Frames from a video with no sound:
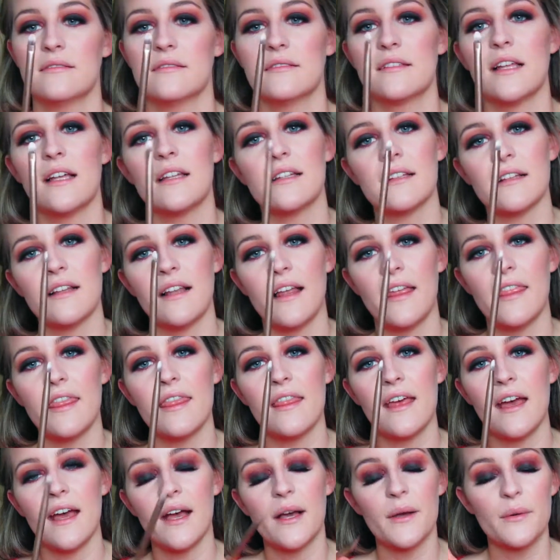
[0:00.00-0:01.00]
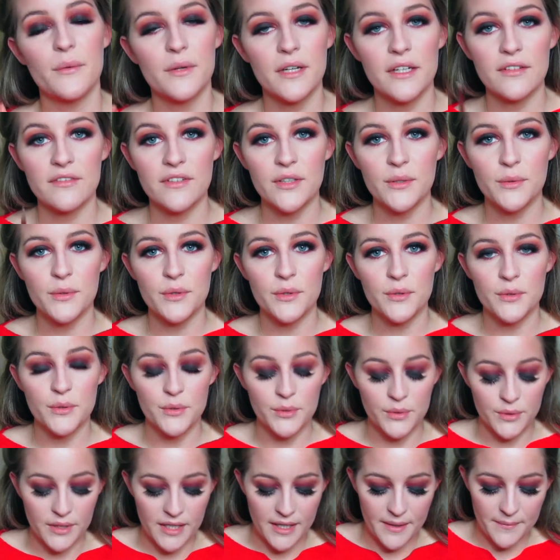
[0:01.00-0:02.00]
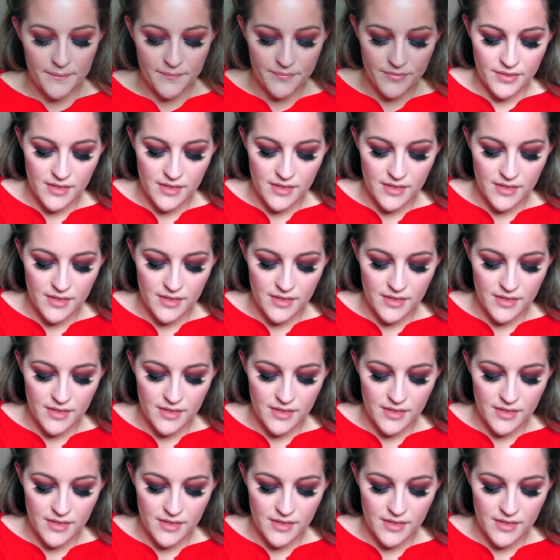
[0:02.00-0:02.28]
that little in there, whatever you want to call it.